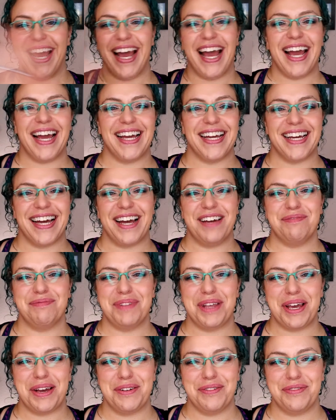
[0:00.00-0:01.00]
Hey,
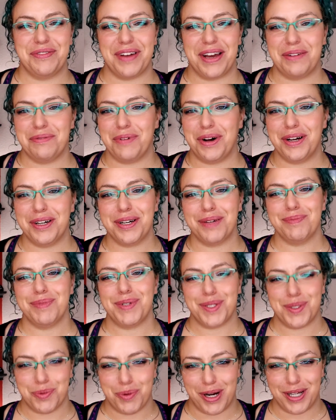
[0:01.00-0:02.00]
I'm Liv, and welcome
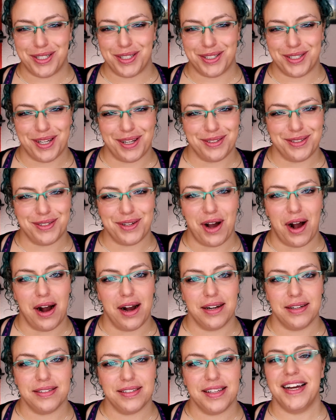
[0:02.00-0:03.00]
to Swatches on
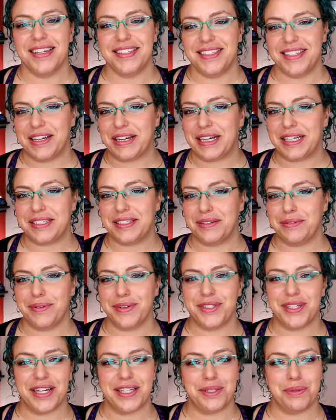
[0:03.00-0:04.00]
Scars, a series in
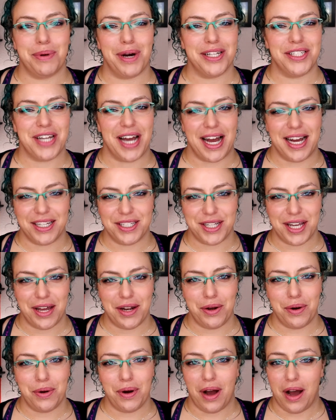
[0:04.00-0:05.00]
which I swatch
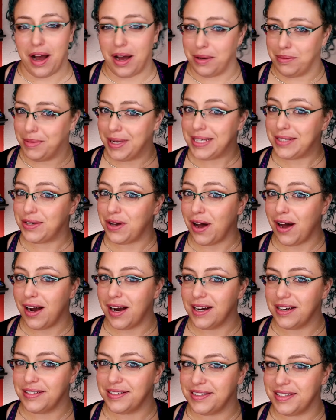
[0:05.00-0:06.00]
eyeshadow on my
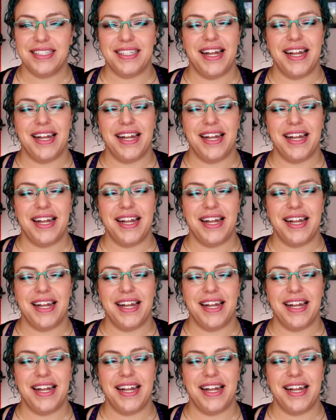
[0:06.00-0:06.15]
scars.